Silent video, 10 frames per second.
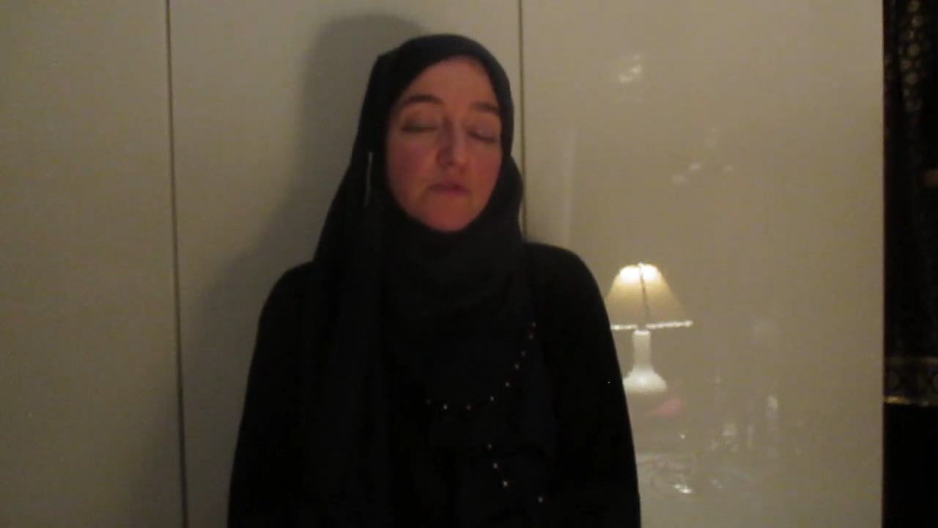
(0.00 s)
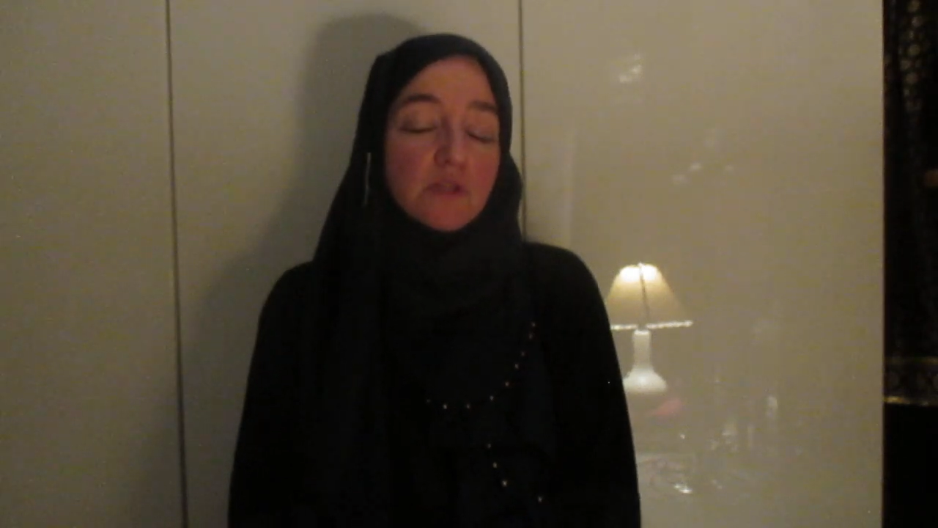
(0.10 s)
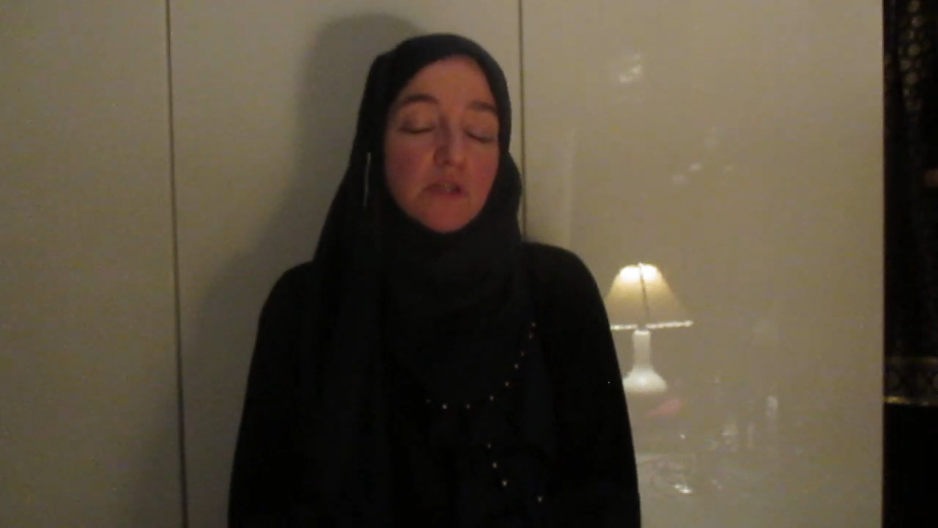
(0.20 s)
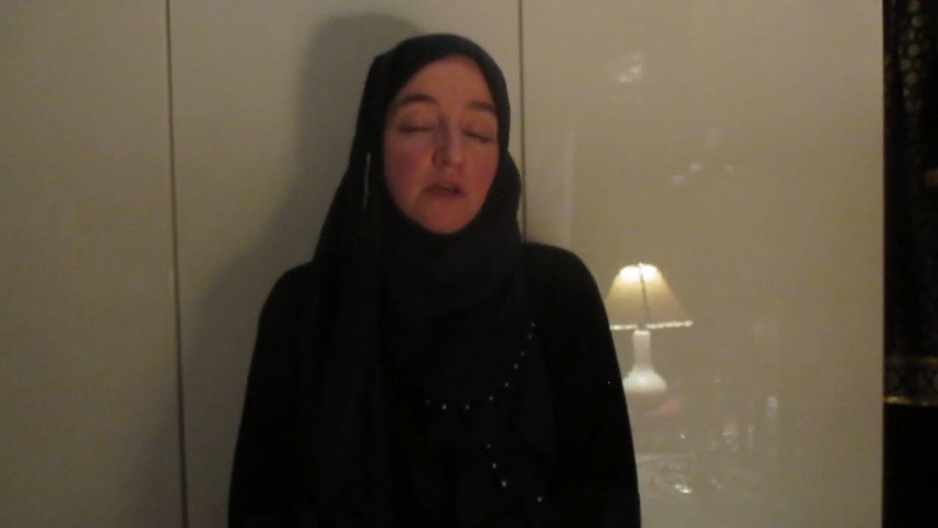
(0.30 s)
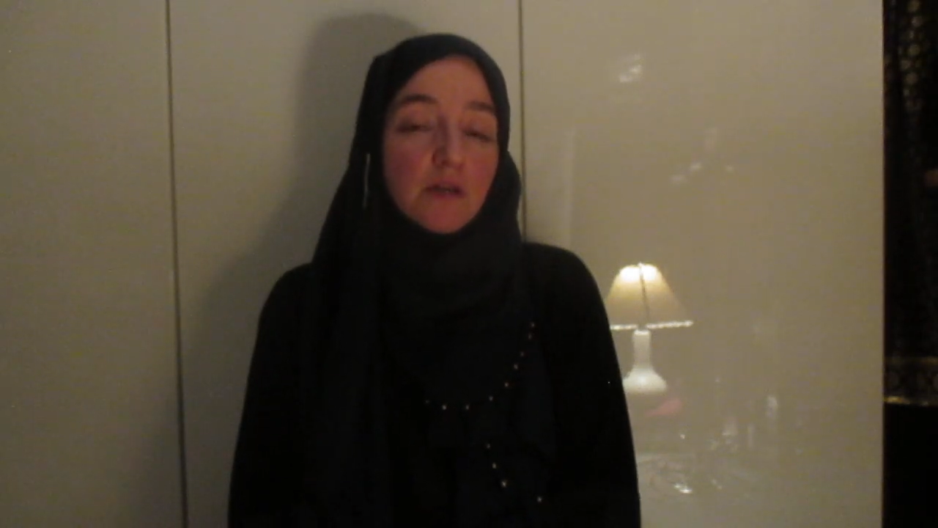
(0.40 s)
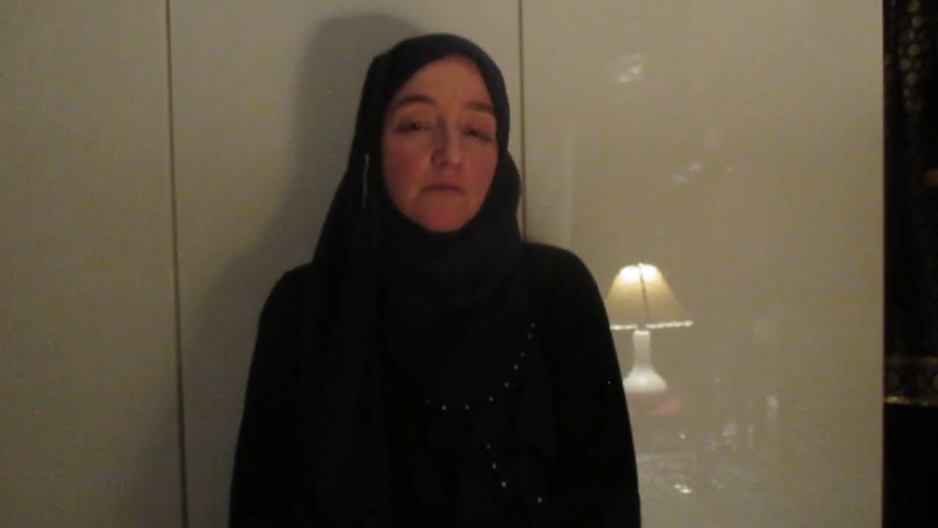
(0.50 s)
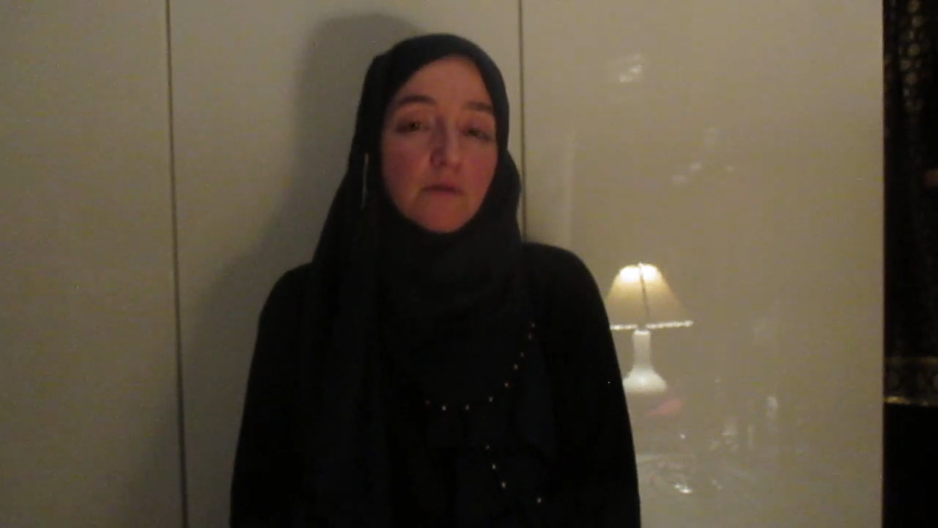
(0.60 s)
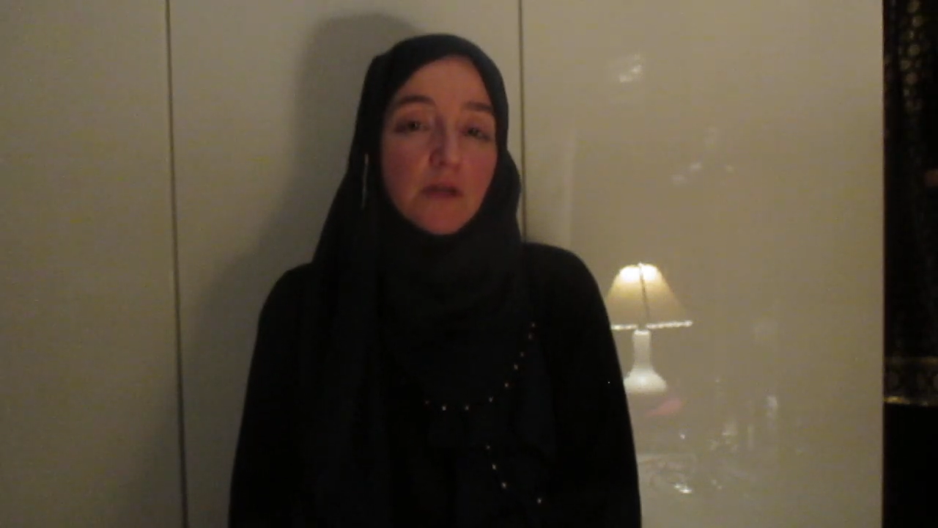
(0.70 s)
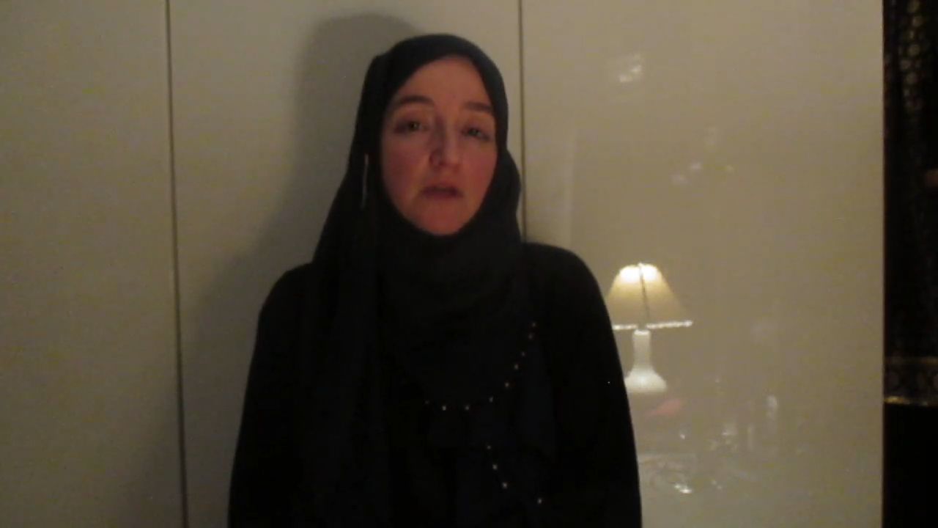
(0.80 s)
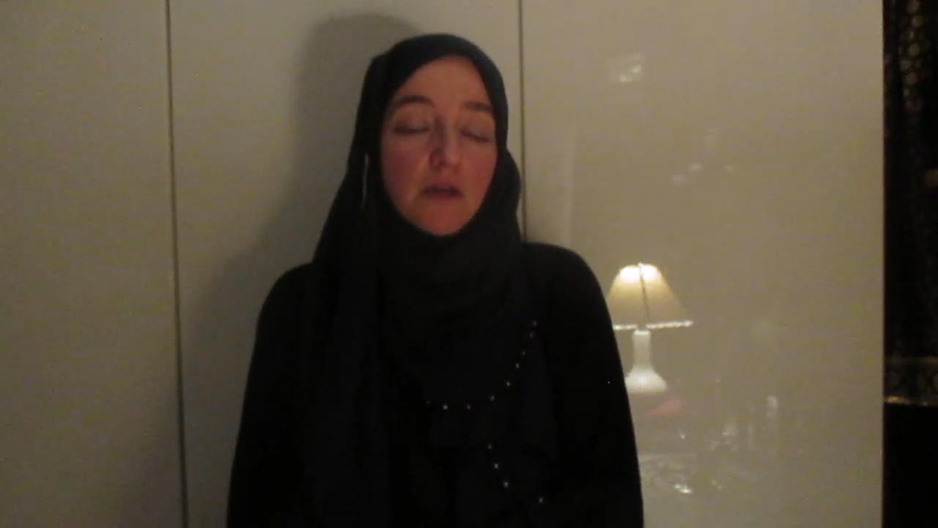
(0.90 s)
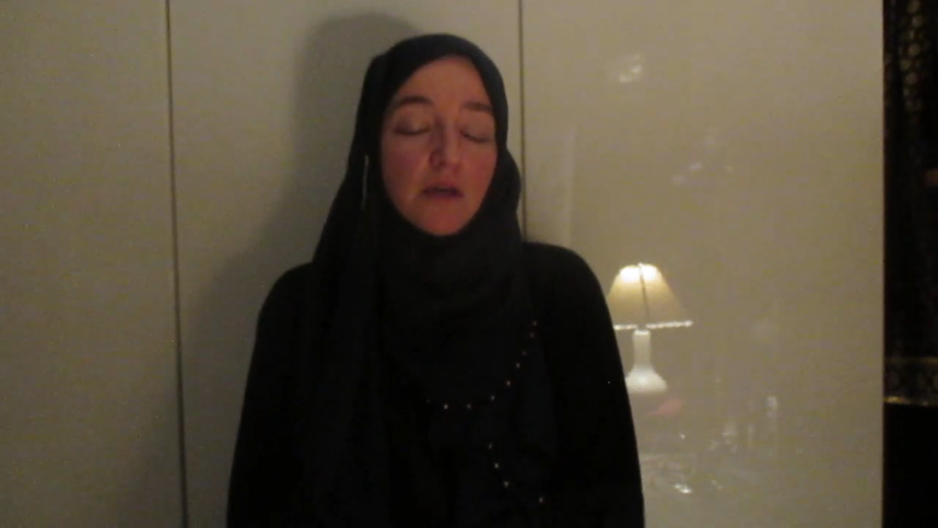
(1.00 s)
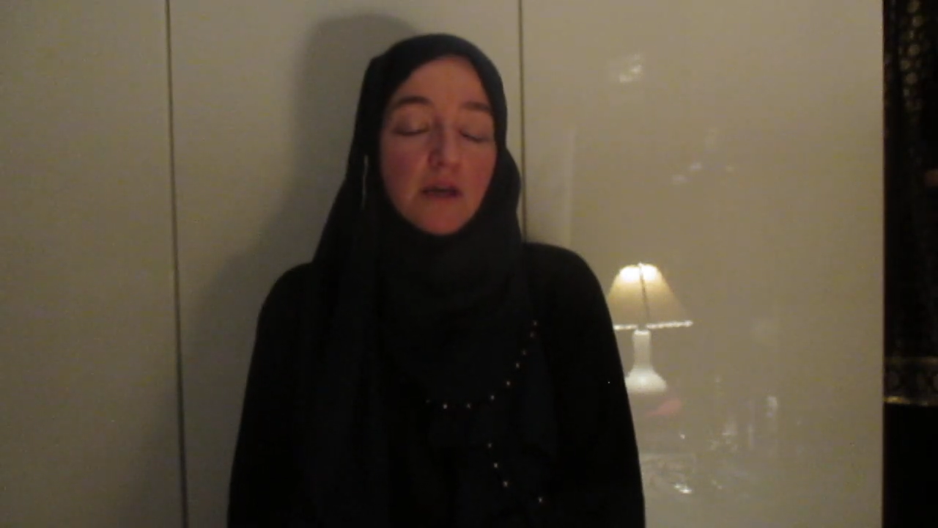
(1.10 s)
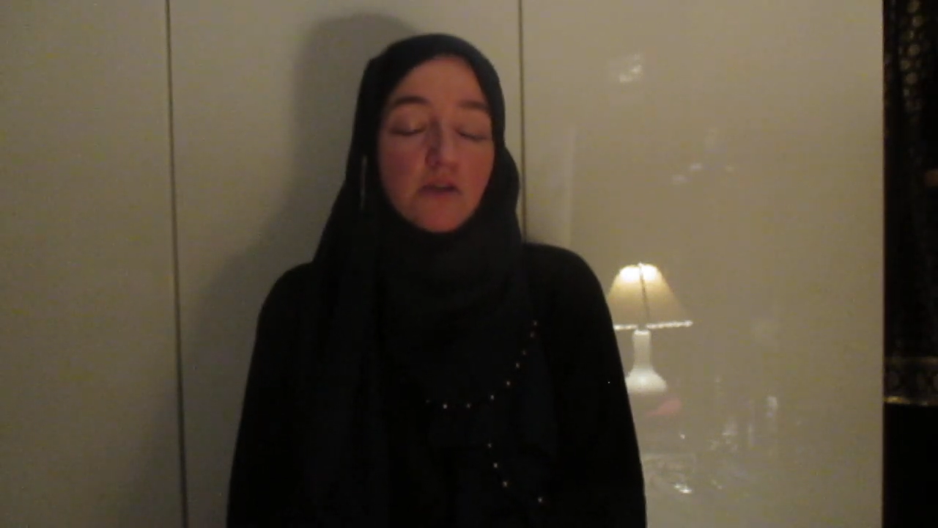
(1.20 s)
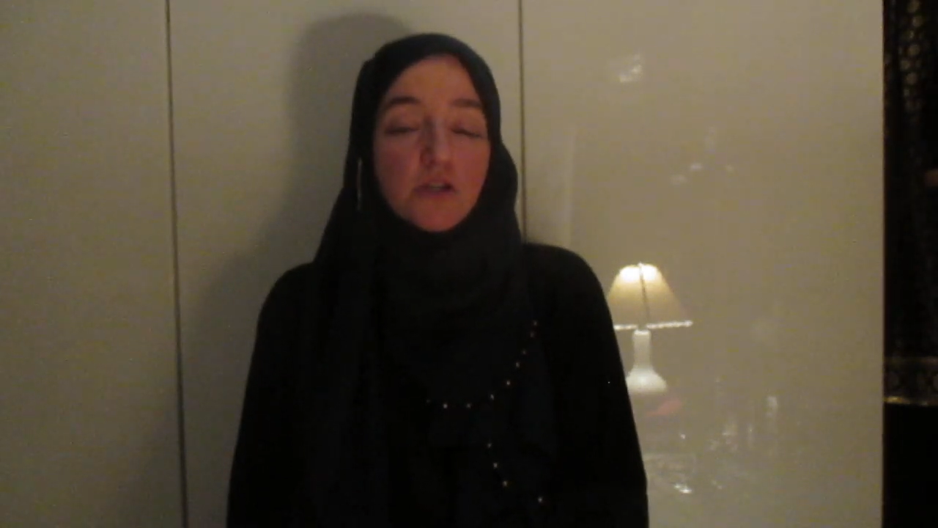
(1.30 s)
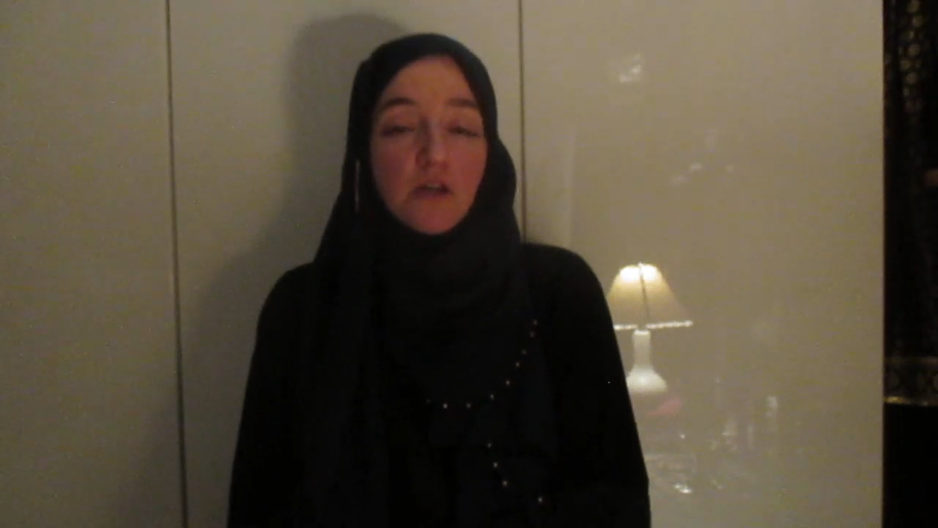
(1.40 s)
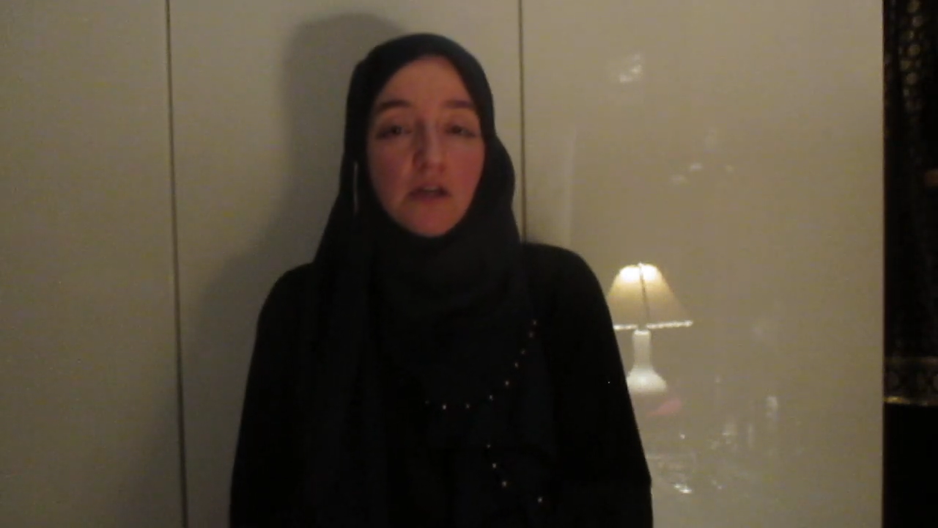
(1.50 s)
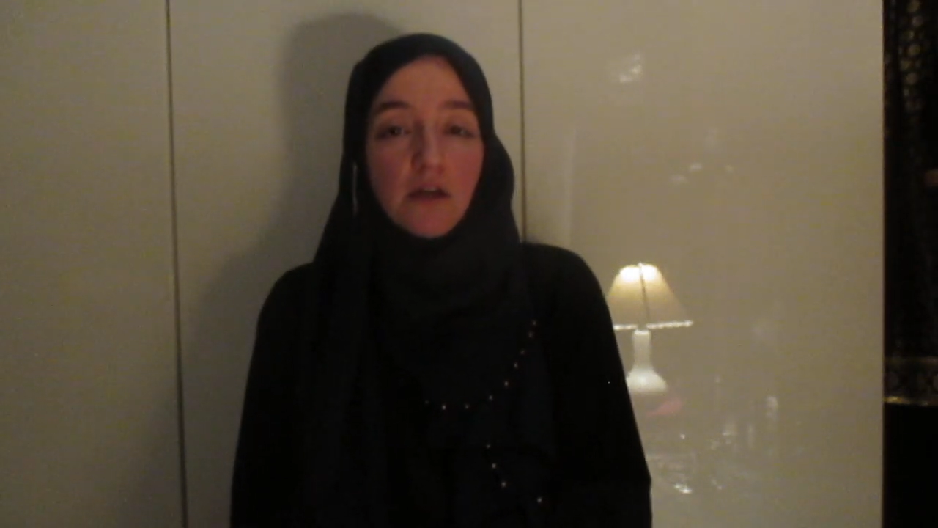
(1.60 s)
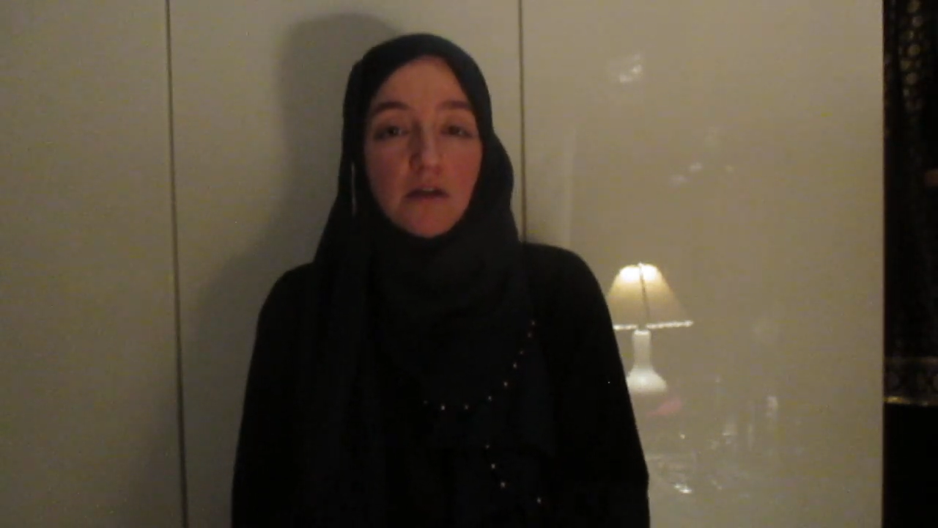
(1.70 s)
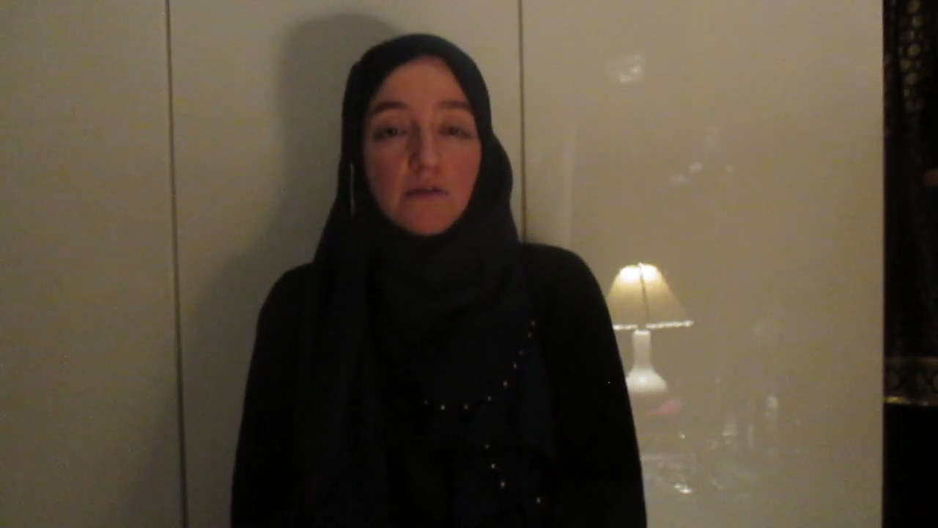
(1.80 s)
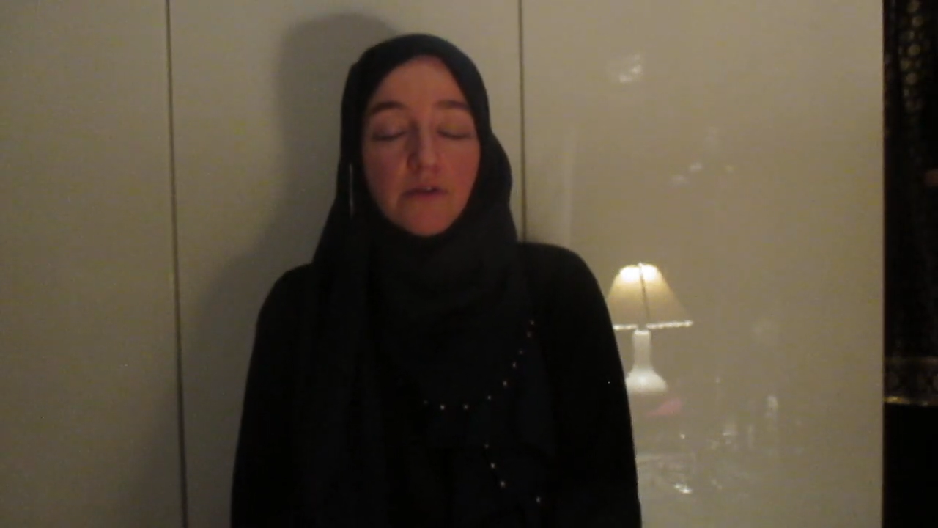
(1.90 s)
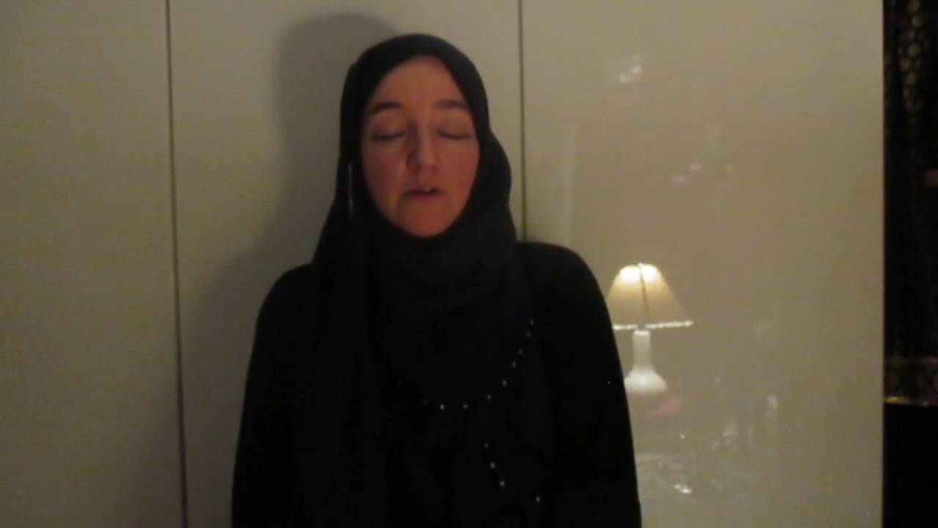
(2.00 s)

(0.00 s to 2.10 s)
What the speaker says: tonight, and inshallah,